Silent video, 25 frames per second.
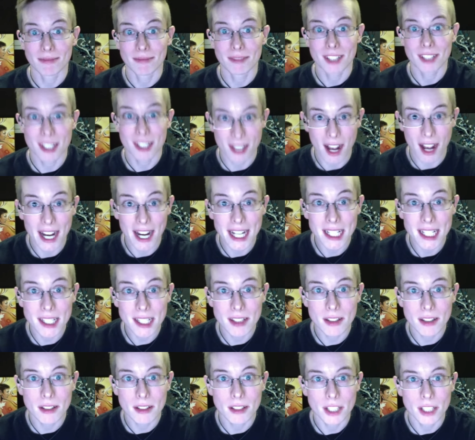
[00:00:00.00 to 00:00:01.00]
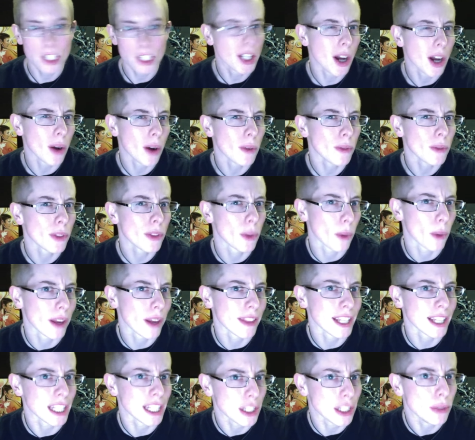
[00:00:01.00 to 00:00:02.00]
Science, you know, the one
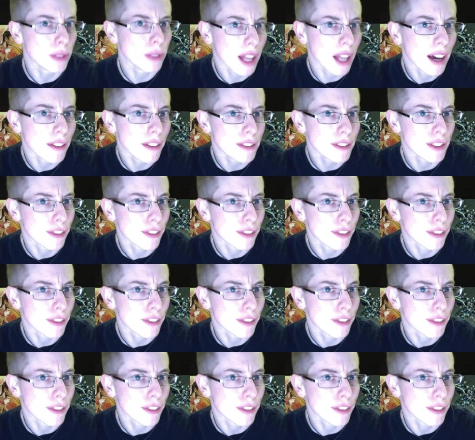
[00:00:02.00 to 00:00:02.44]
that you love to